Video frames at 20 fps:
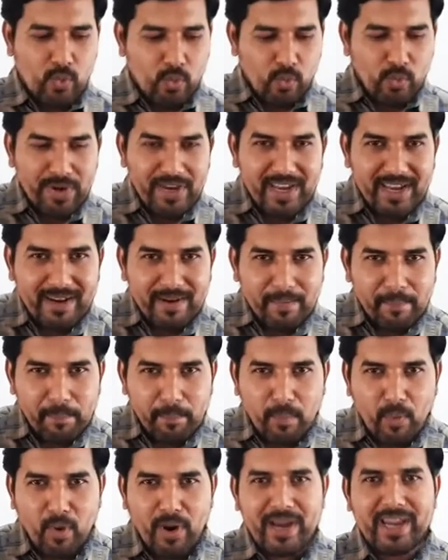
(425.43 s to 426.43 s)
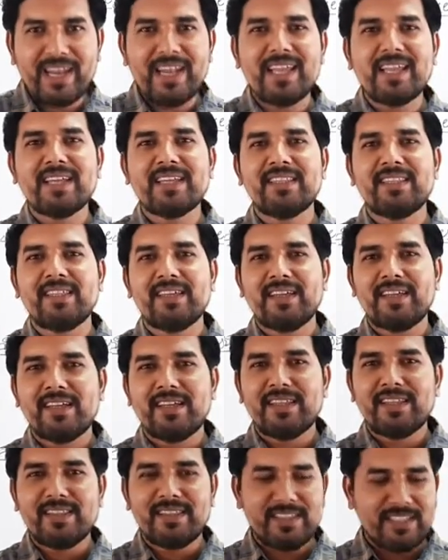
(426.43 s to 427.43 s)
we are
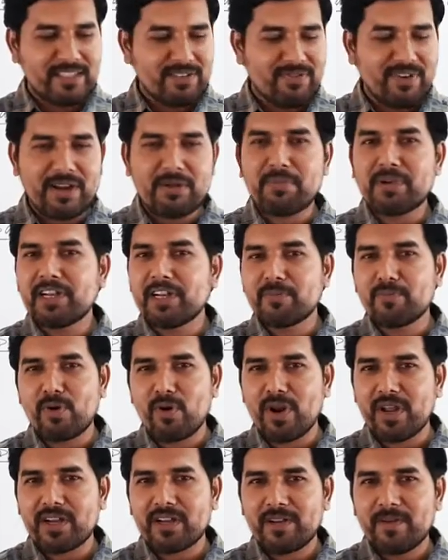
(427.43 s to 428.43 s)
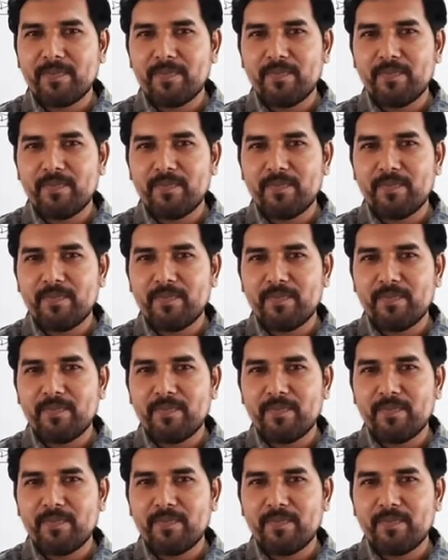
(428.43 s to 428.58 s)
boiling this fermented product,